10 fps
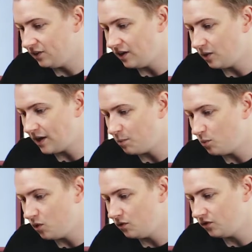see how that
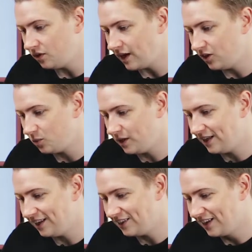moves as we
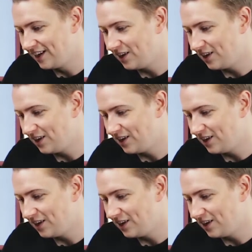like